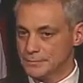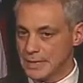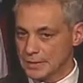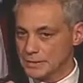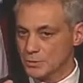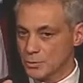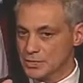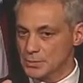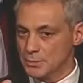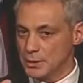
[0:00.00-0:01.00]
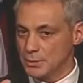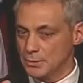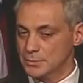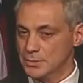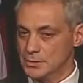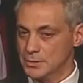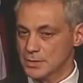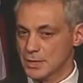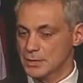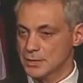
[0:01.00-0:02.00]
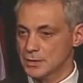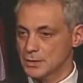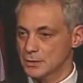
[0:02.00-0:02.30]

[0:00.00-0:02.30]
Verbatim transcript: That's the recipe to success.